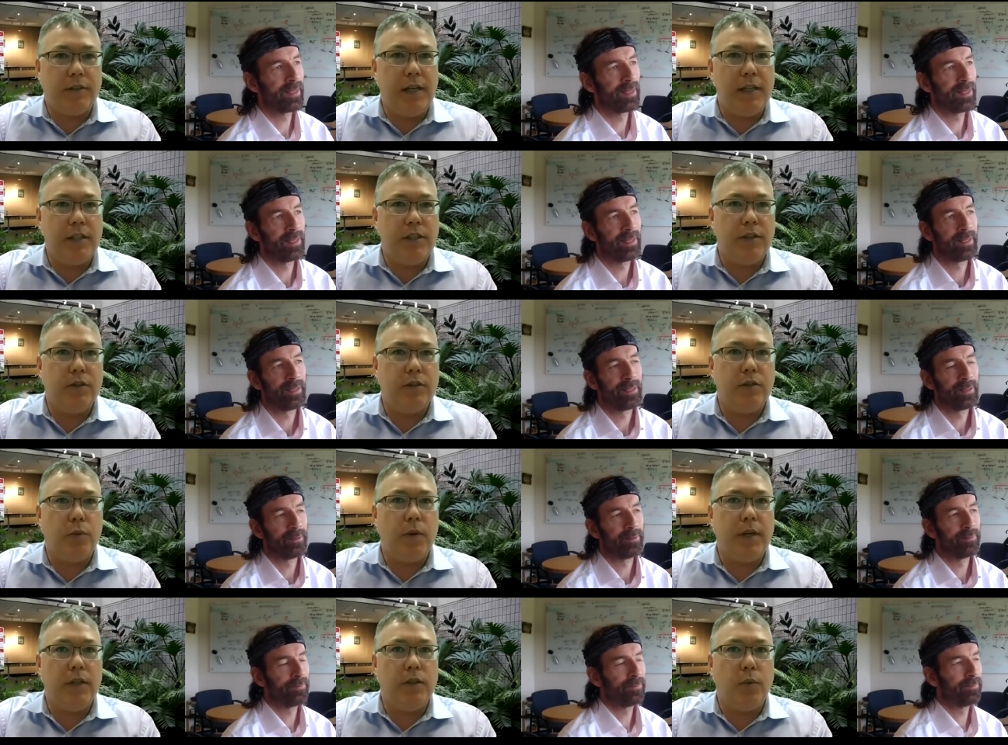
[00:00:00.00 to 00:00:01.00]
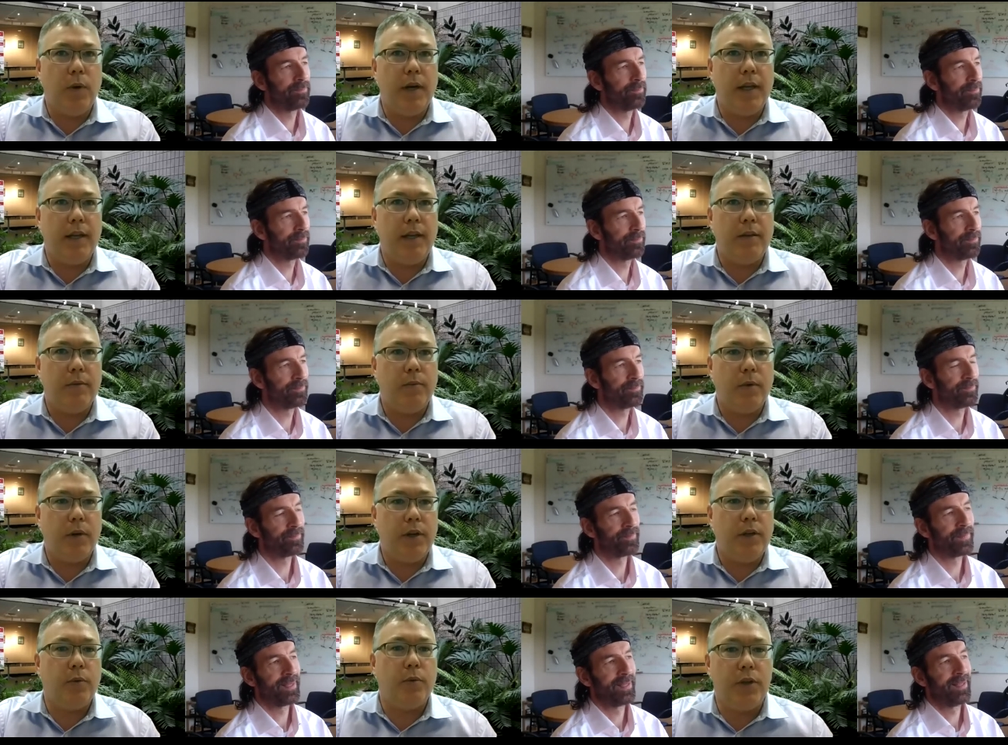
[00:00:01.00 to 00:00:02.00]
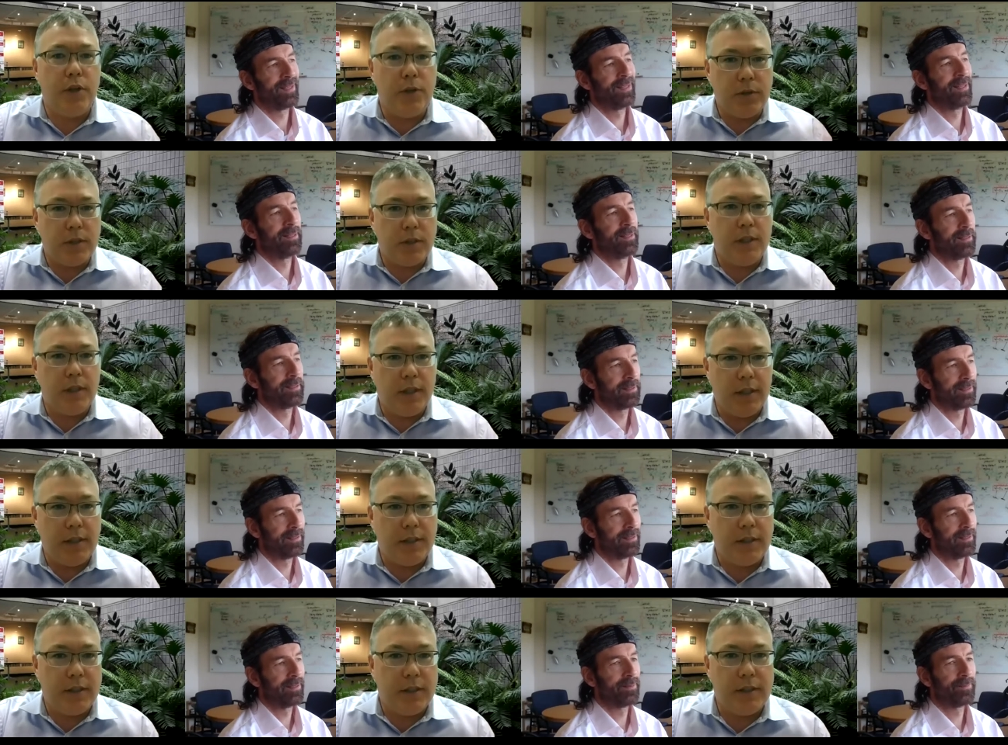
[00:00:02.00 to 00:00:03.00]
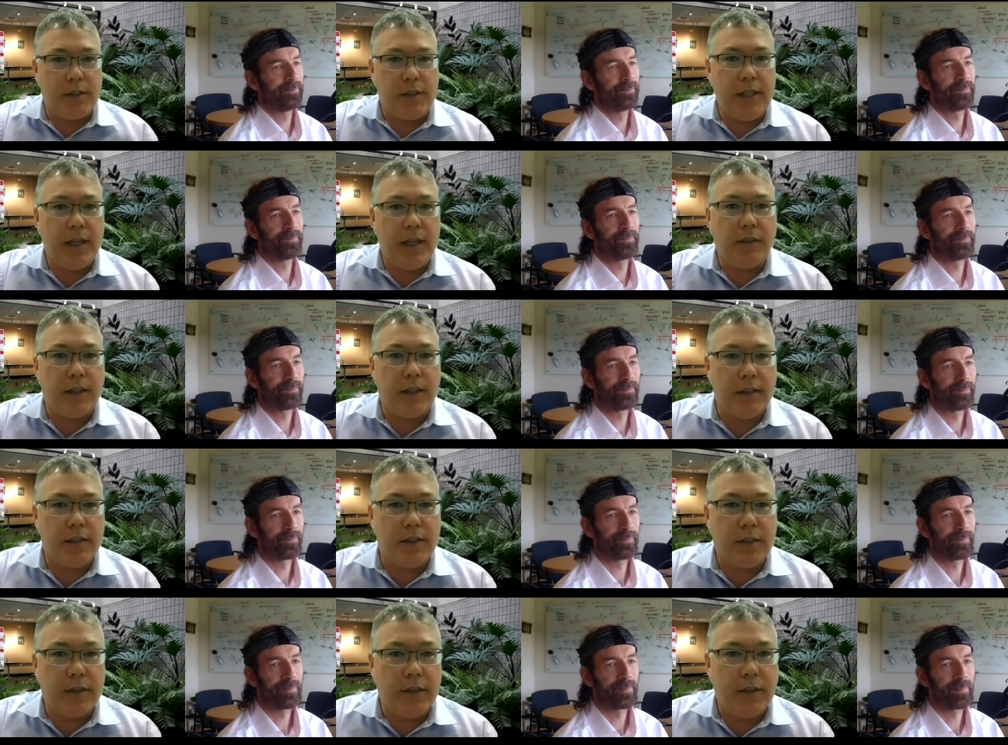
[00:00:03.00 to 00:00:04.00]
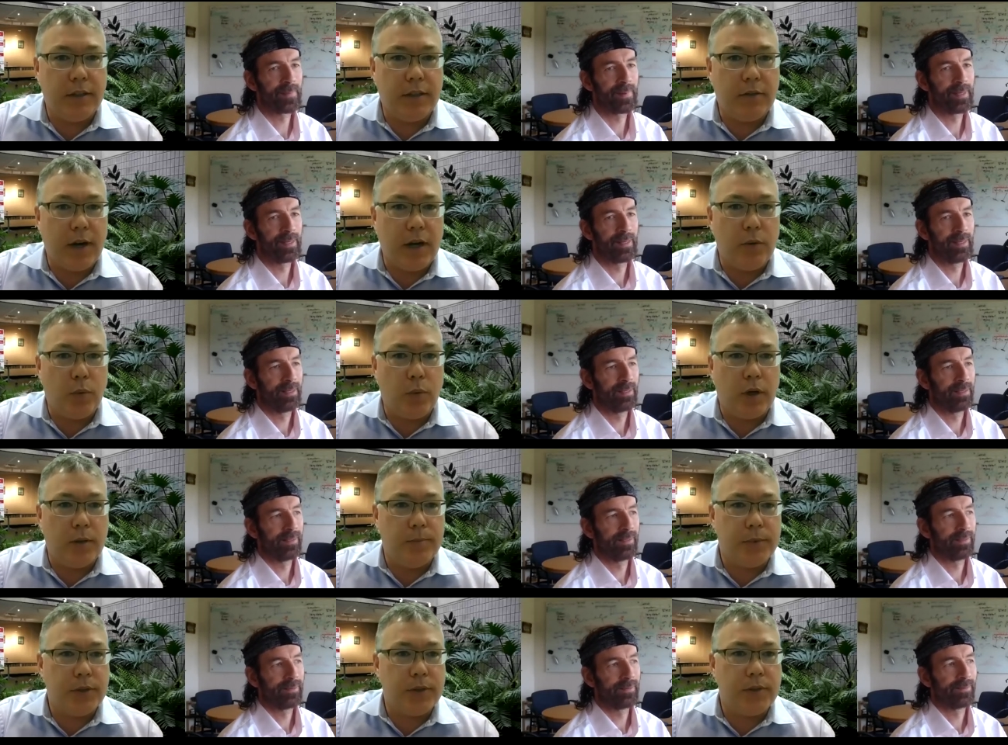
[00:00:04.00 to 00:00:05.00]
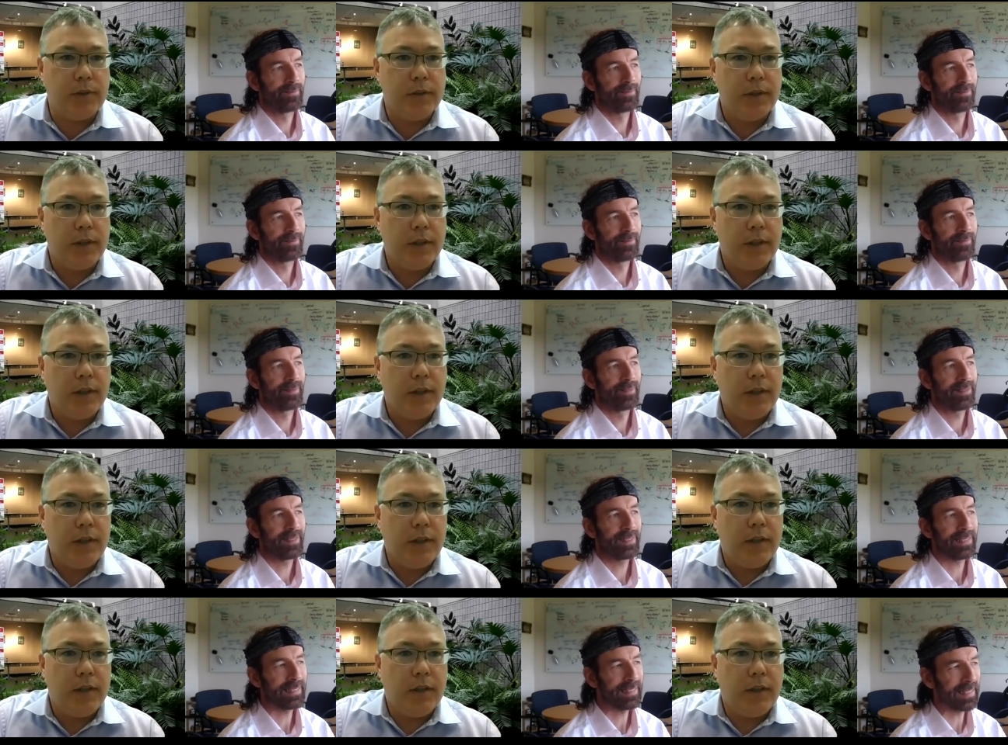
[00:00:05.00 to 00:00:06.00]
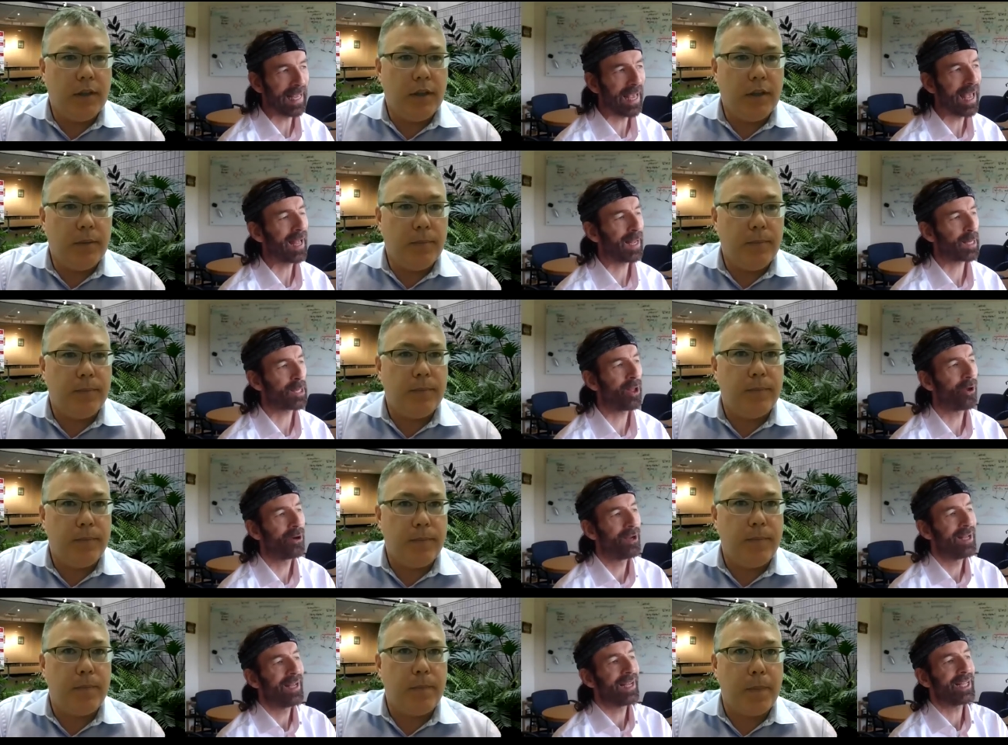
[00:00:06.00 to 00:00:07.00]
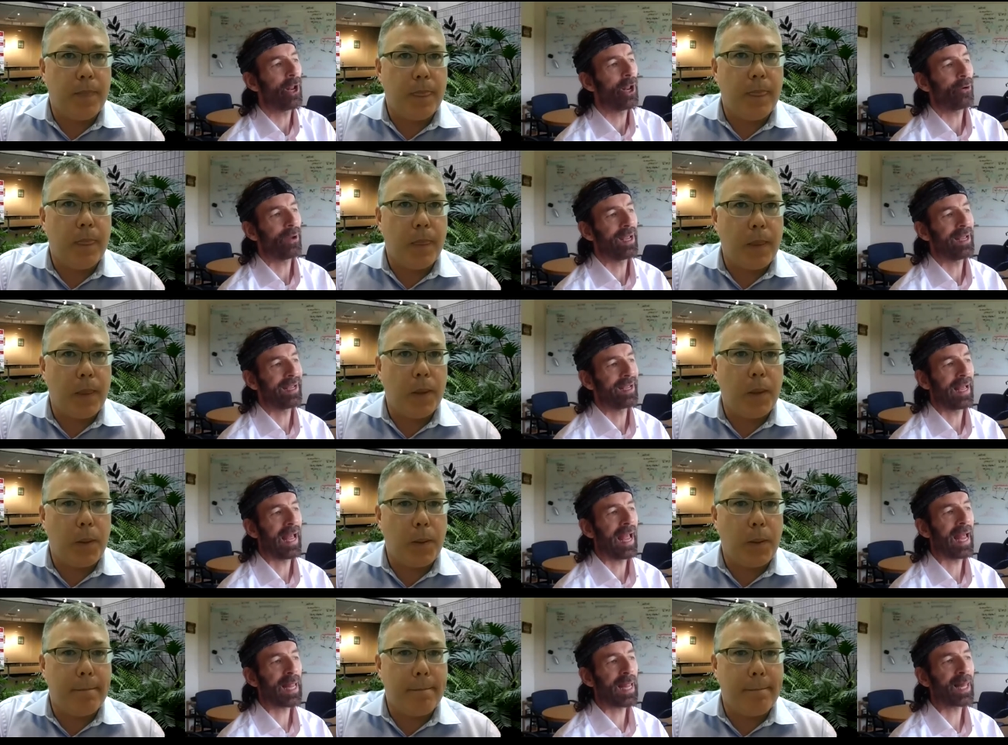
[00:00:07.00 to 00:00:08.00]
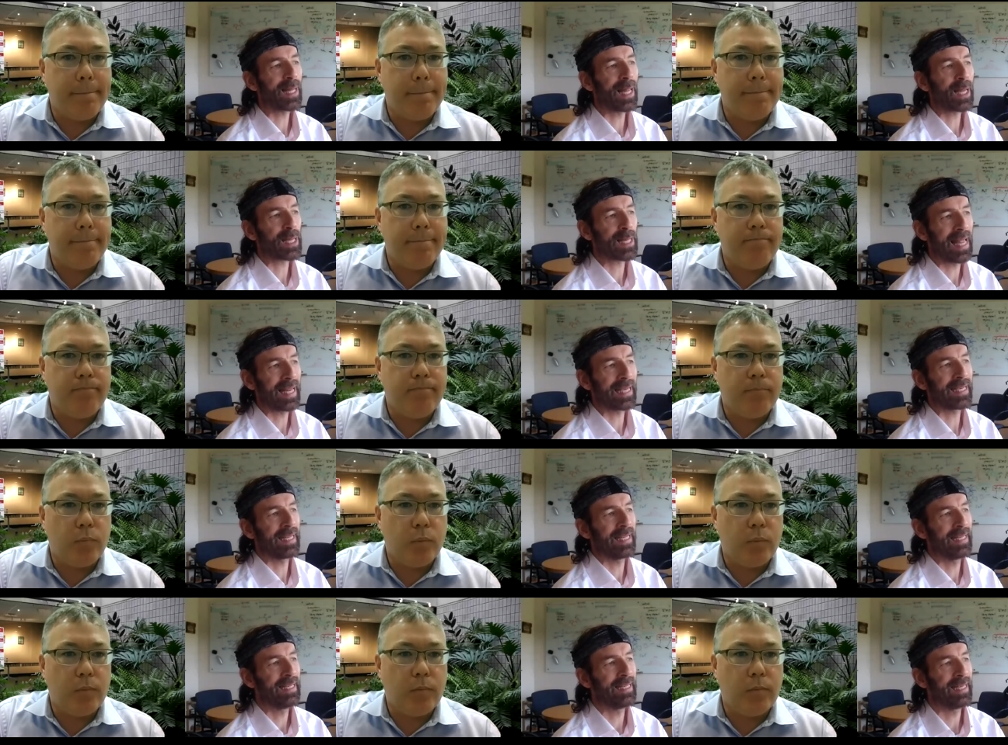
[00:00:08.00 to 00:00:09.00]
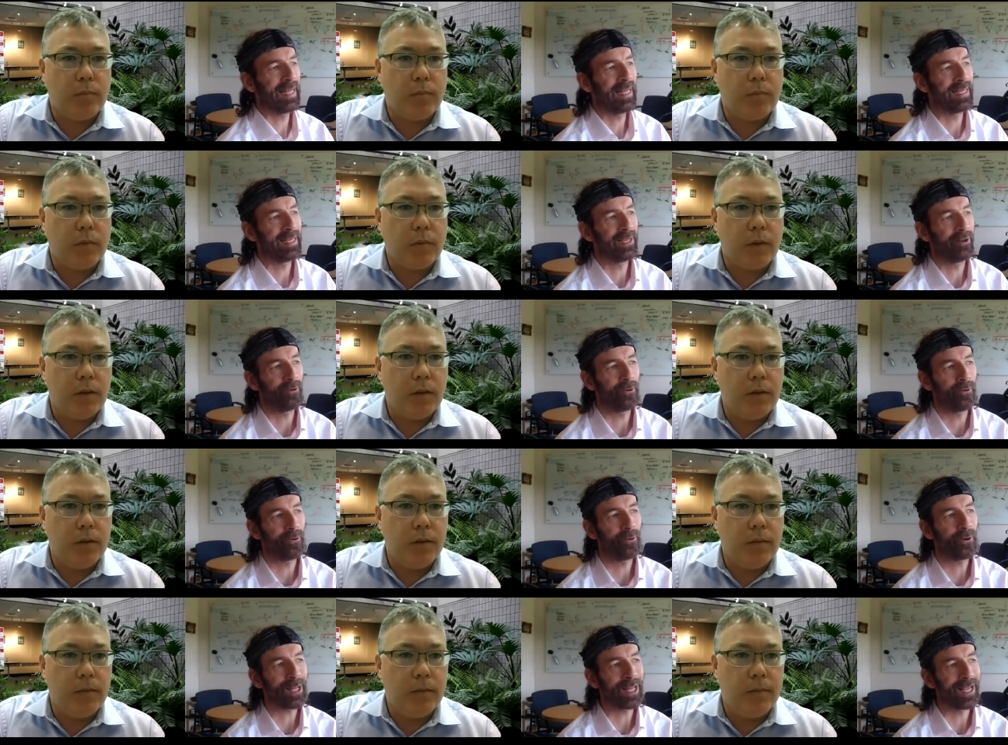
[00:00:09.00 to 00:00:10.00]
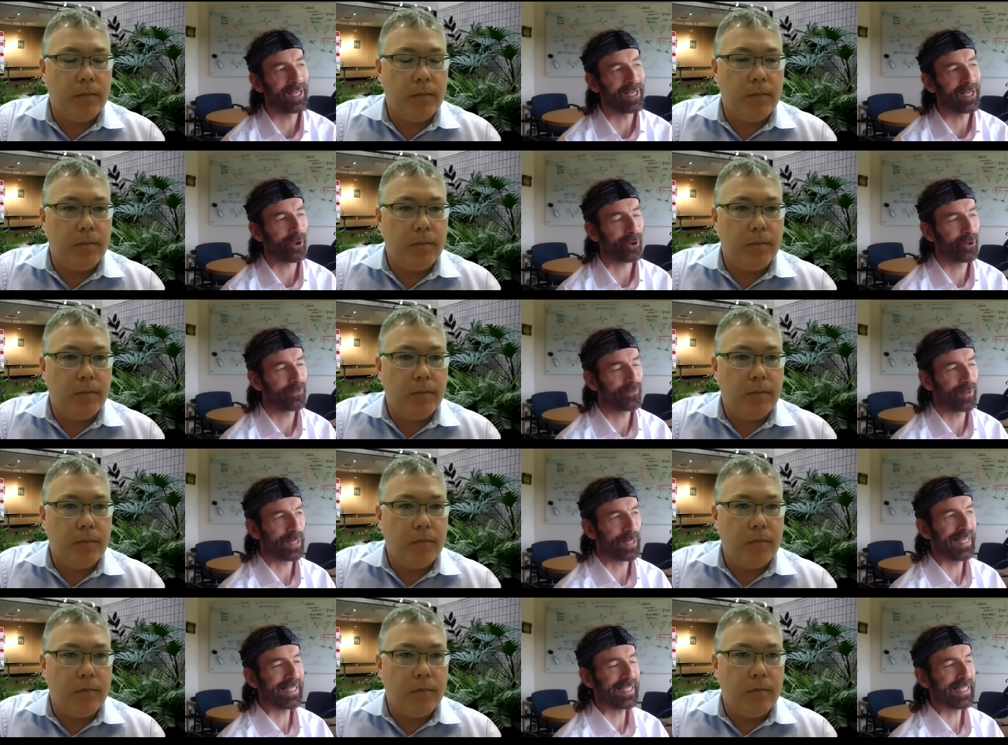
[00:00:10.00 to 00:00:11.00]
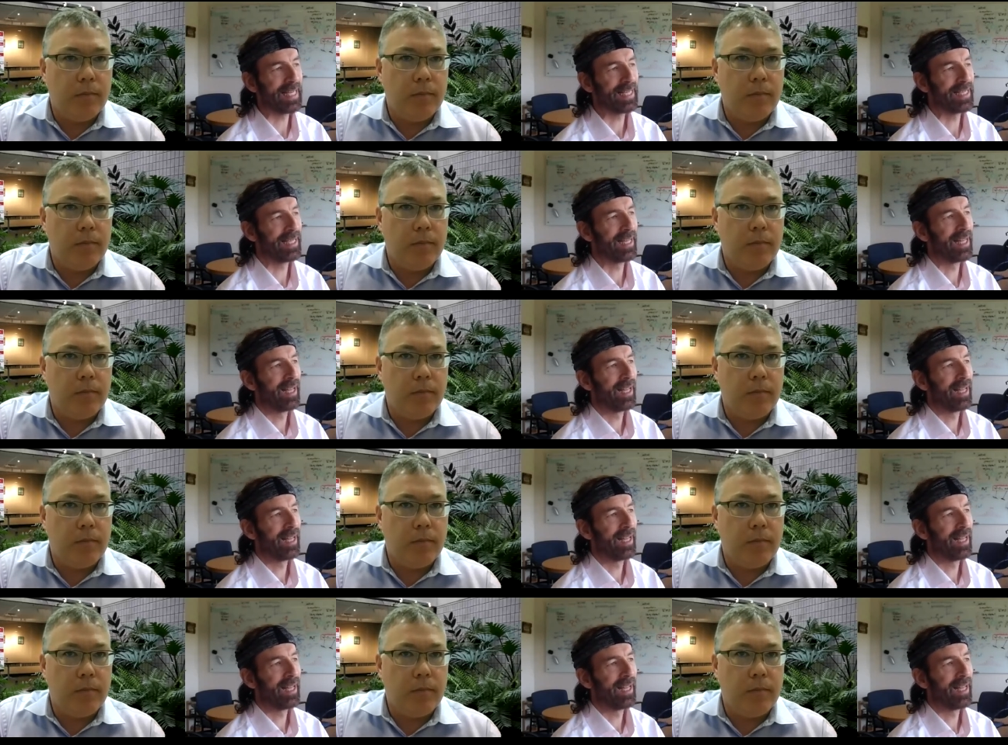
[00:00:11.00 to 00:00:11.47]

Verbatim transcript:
Speaker 1: last year in 2020, where you were using the the C. elegans, the roundworms.
Speaker 2: Yeah. So you know, as I said in in earlier in our conversation,